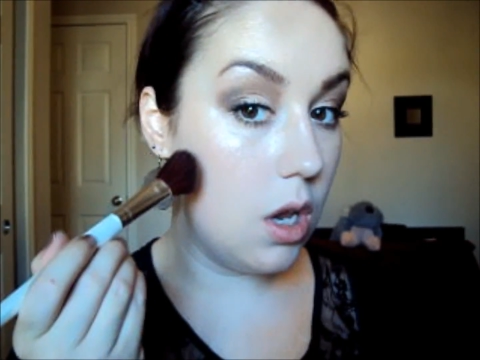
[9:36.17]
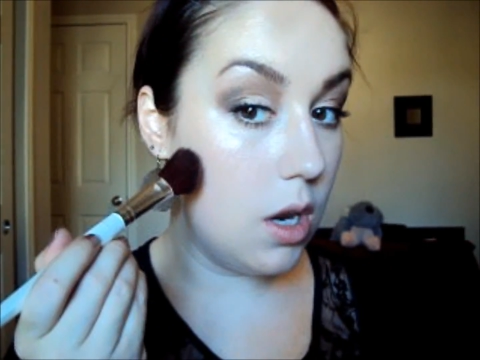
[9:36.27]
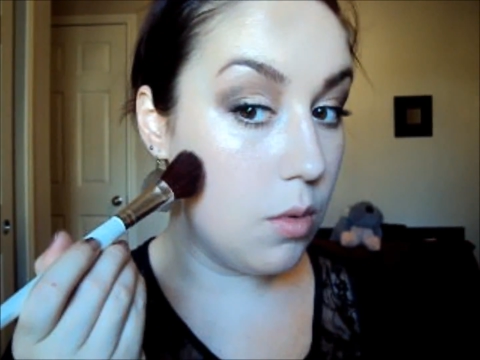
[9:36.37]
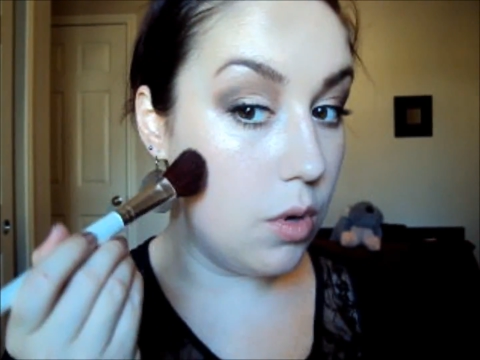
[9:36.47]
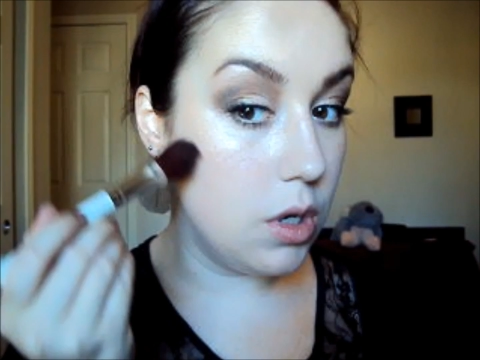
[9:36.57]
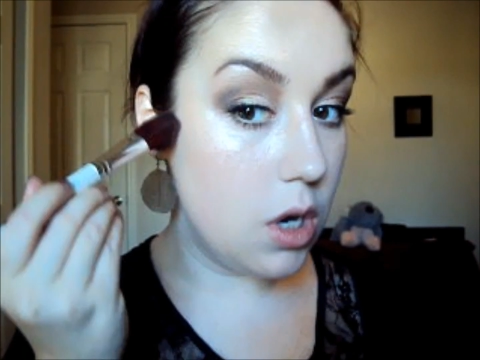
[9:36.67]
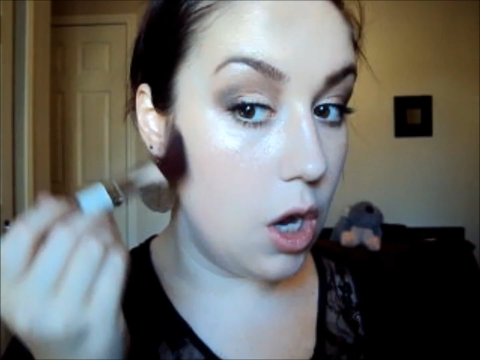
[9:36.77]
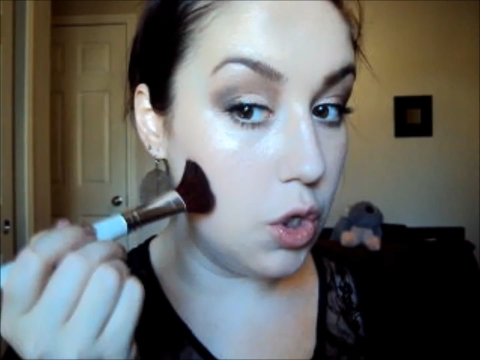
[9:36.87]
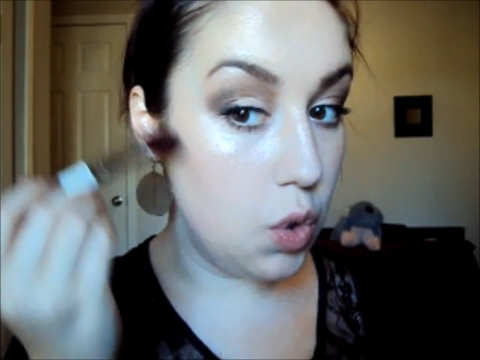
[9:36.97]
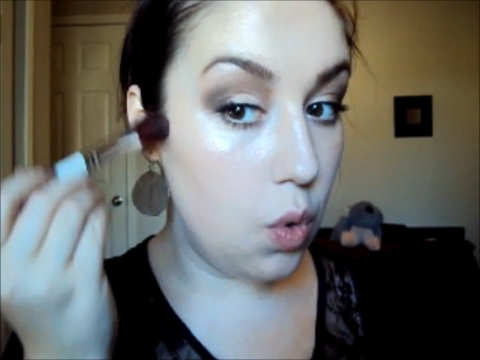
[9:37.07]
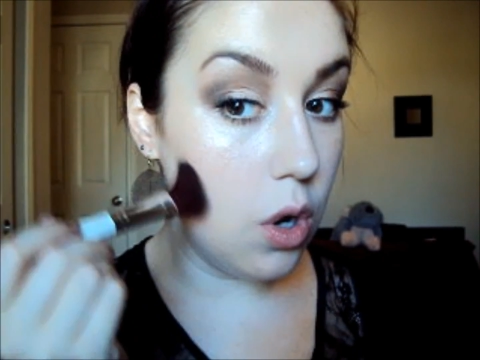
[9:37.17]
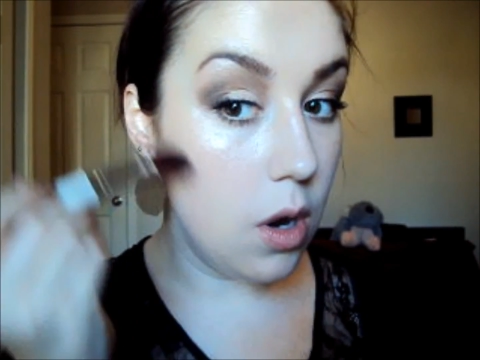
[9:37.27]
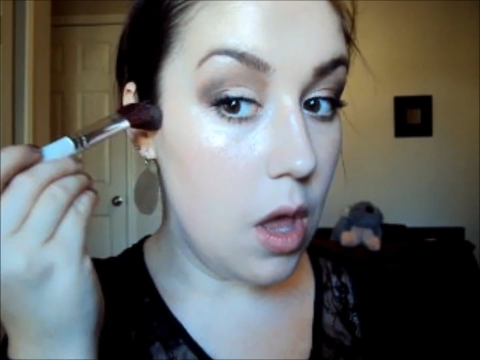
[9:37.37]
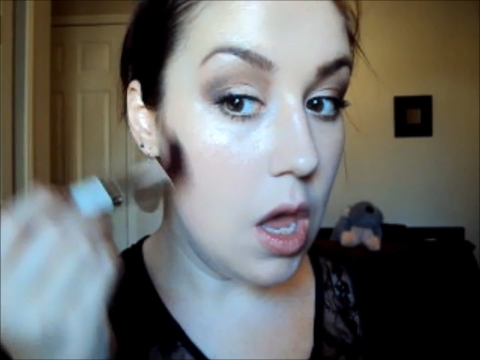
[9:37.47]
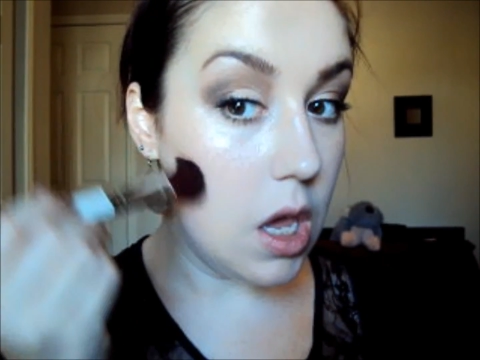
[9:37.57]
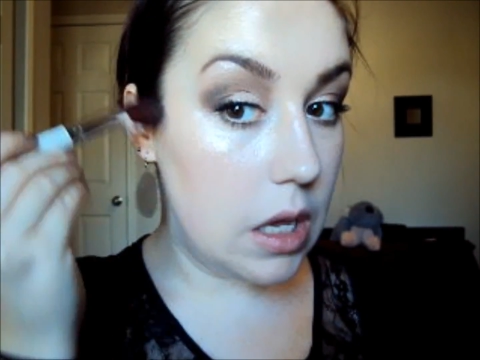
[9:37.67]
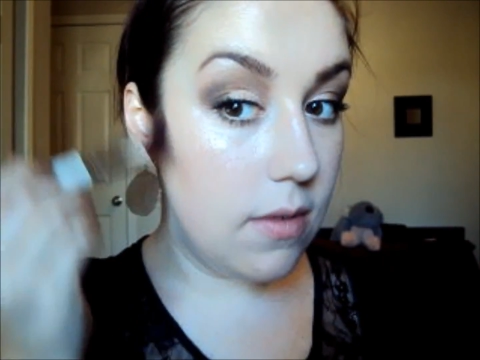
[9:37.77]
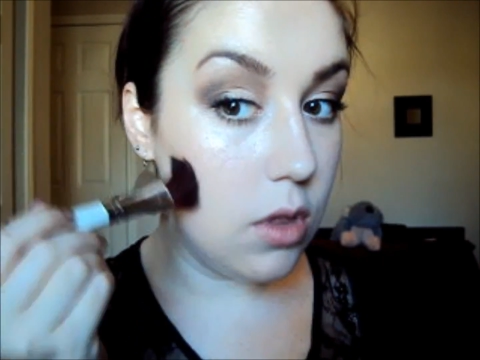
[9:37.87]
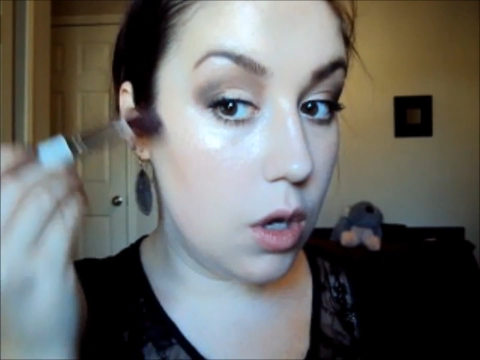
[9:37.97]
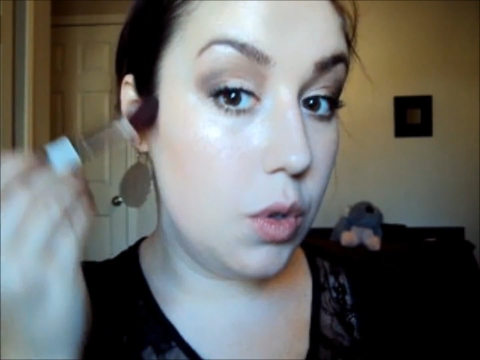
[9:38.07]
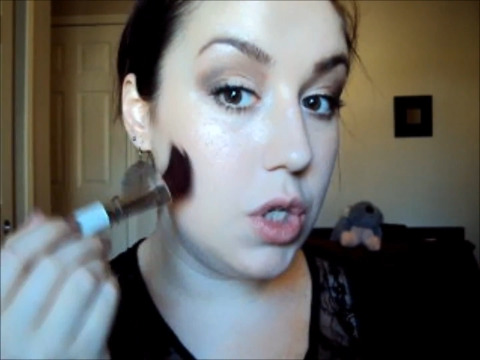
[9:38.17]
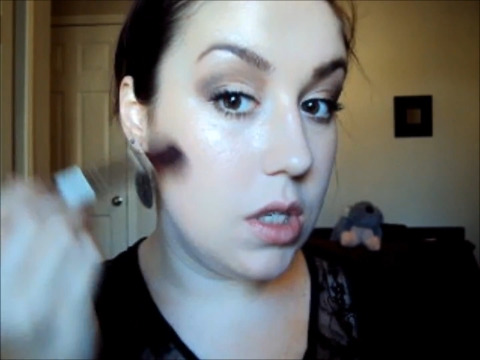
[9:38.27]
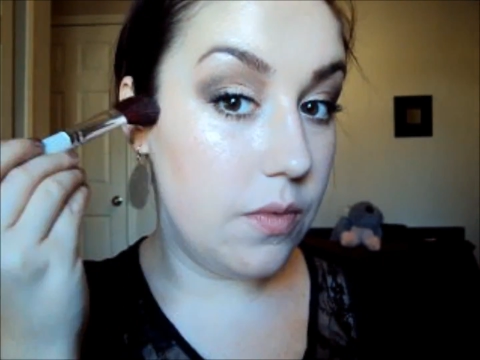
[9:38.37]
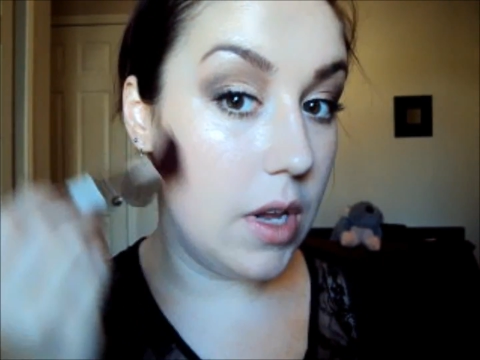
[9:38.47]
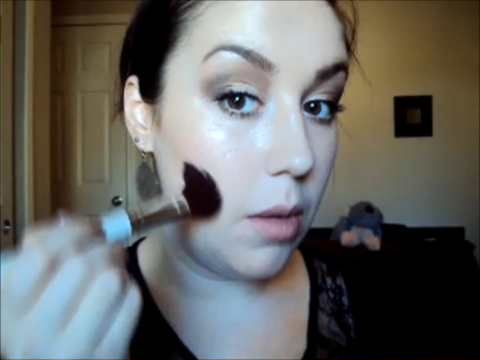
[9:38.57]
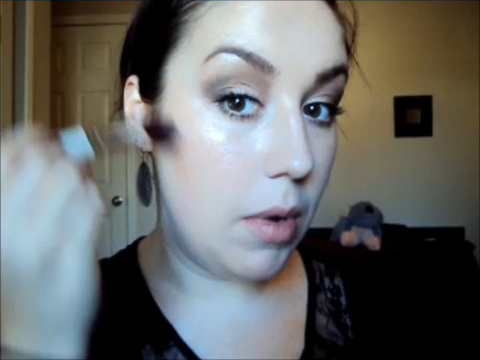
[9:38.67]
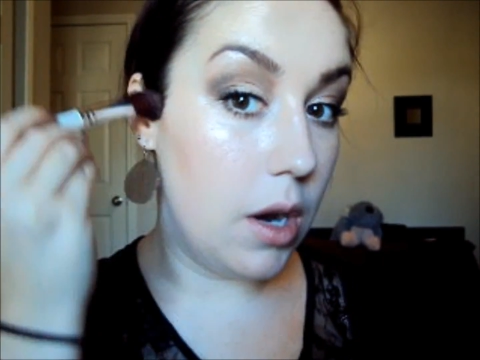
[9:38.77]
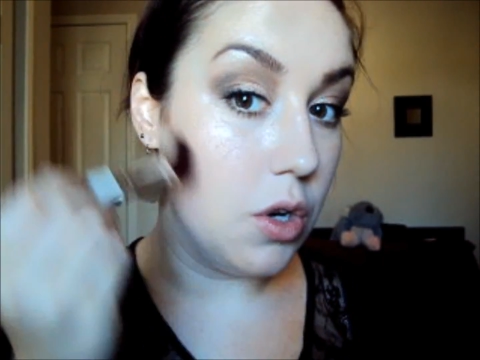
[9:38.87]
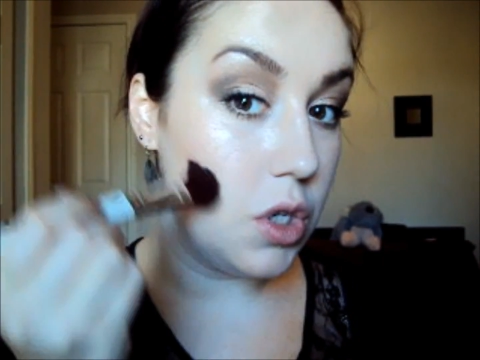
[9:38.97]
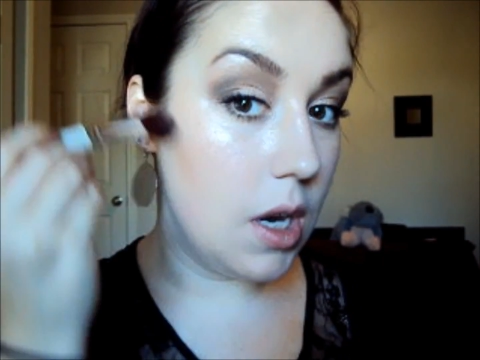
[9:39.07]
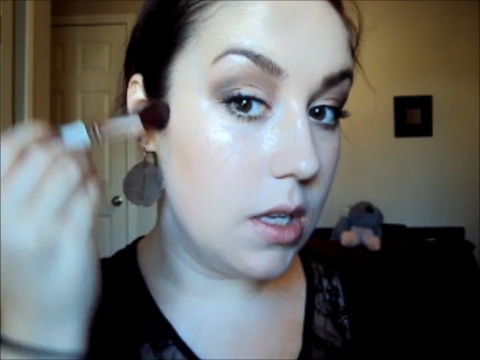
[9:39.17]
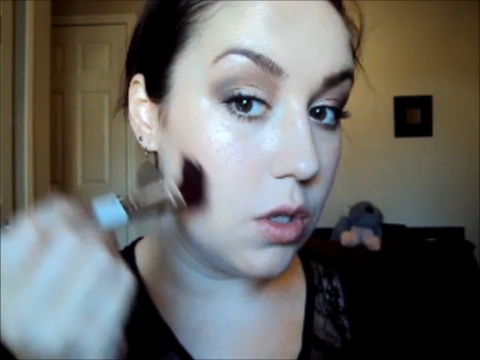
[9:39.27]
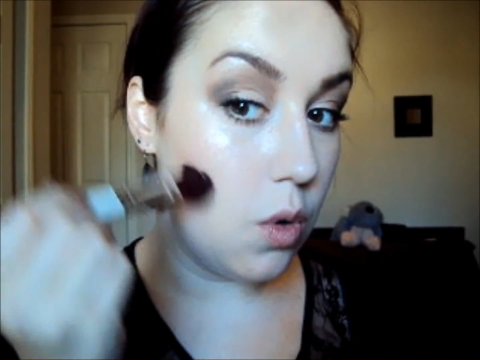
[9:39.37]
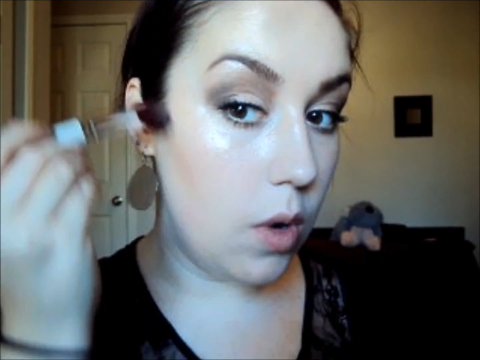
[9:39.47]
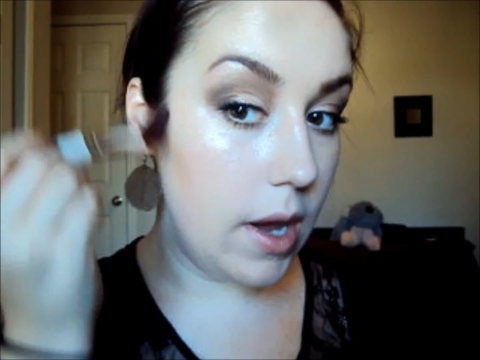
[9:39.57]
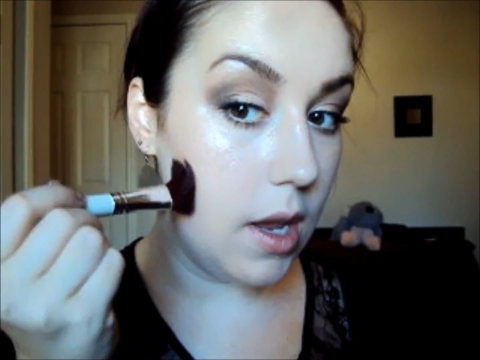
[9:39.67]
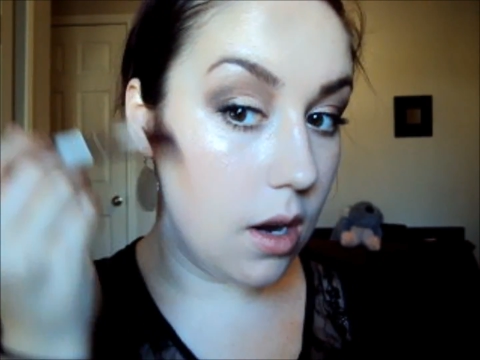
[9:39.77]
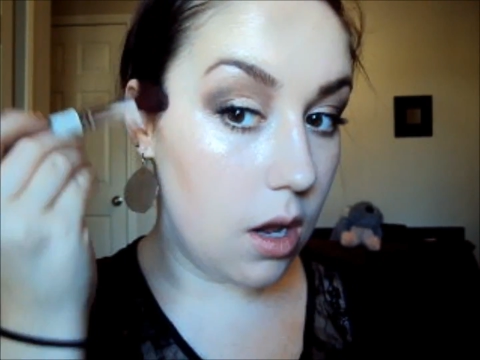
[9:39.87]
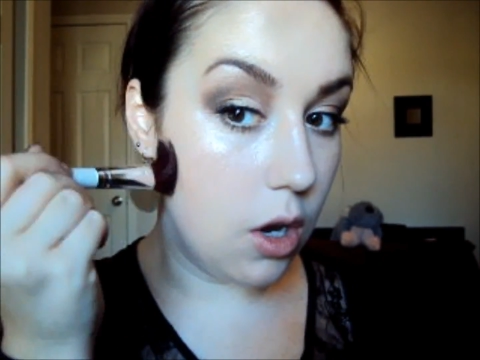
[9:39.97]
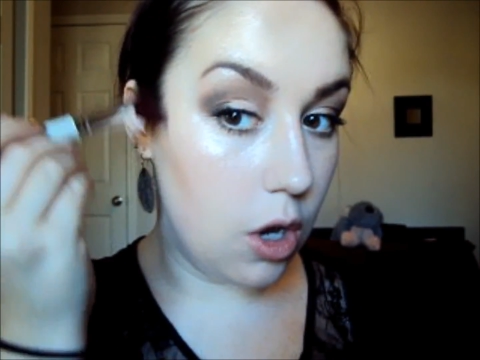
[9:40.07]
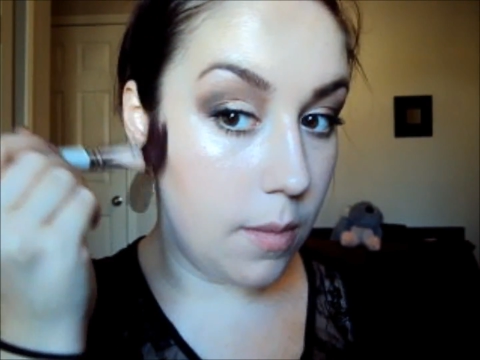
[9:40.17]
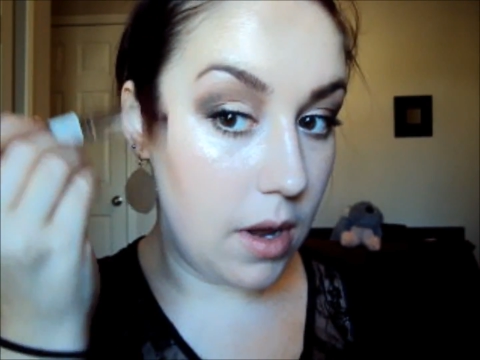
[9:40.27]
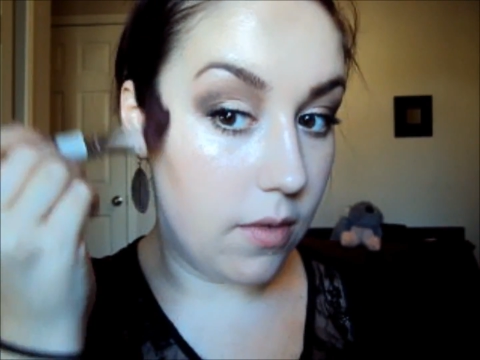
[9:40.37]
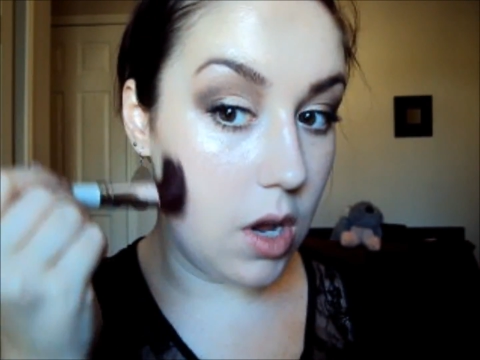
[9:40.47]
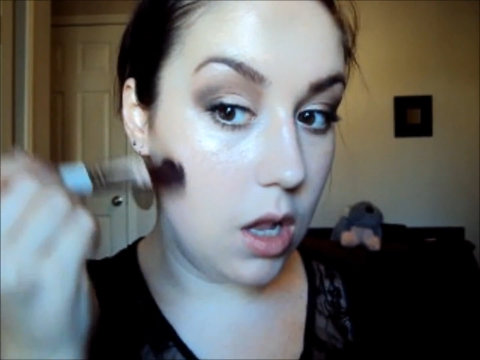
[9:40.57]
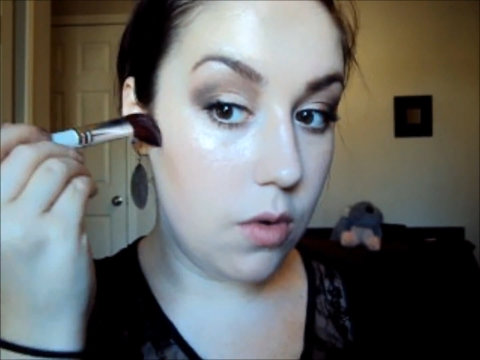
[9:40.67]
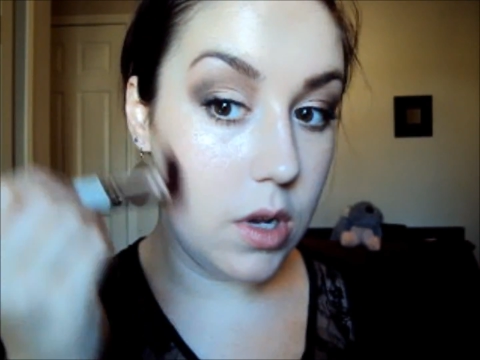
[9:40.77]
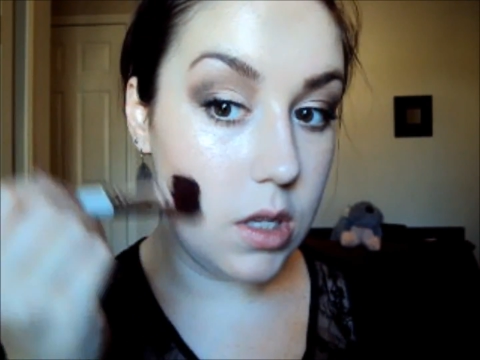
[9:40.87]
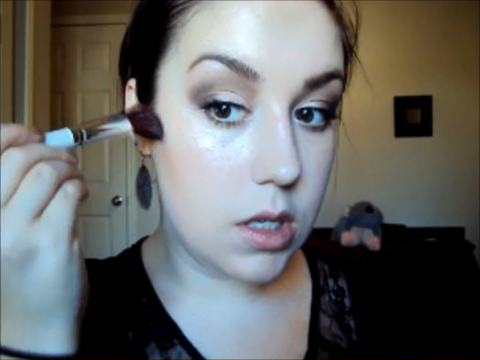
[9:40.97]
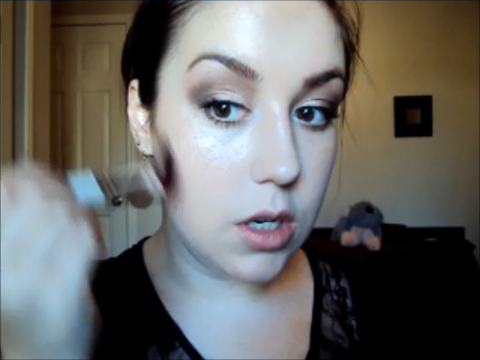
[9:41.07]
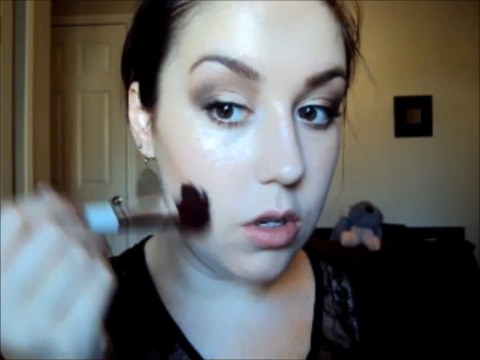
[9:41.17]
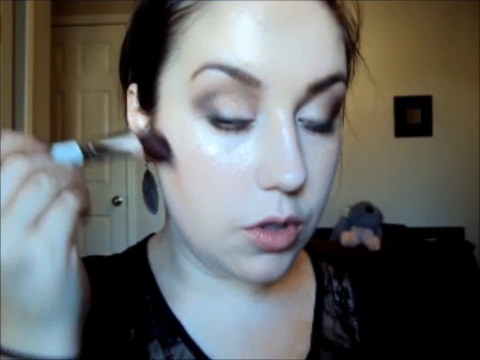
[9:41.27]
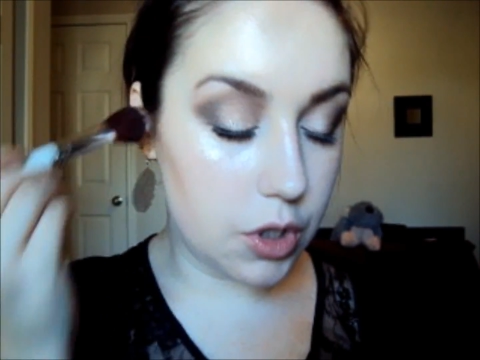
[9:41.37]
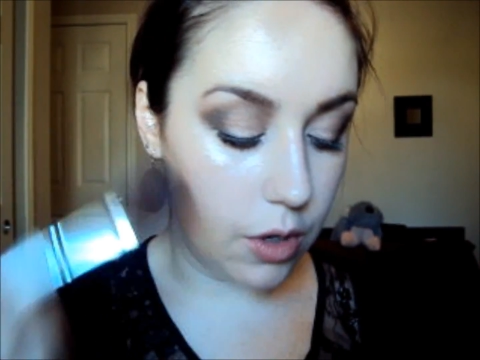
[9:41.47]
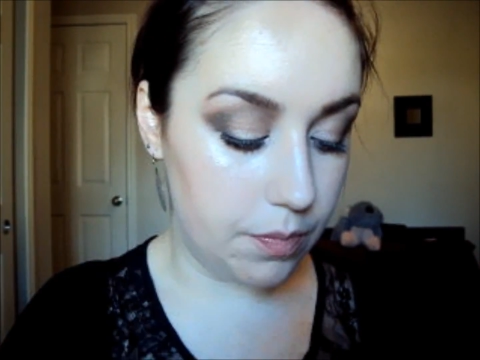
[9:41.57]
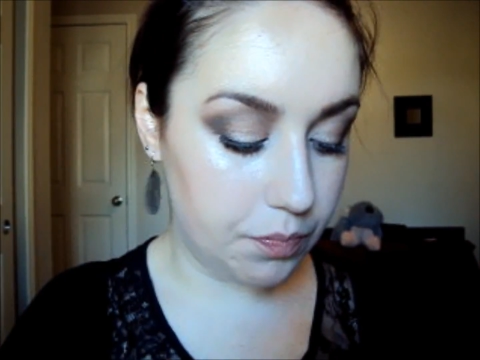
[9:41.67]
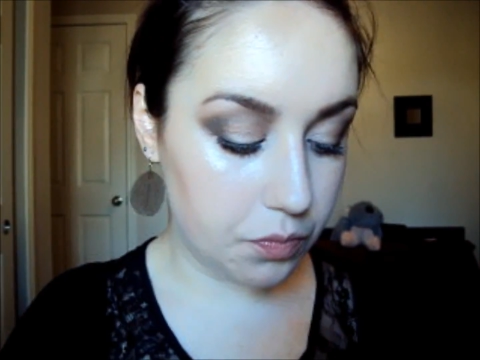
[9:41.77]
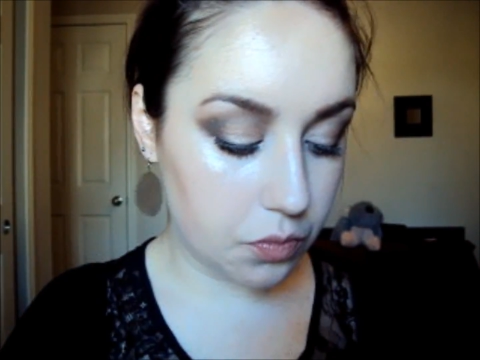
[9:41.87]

I'm going to contour. Even though she's a vampire, she has quite a good amount of coloring still, so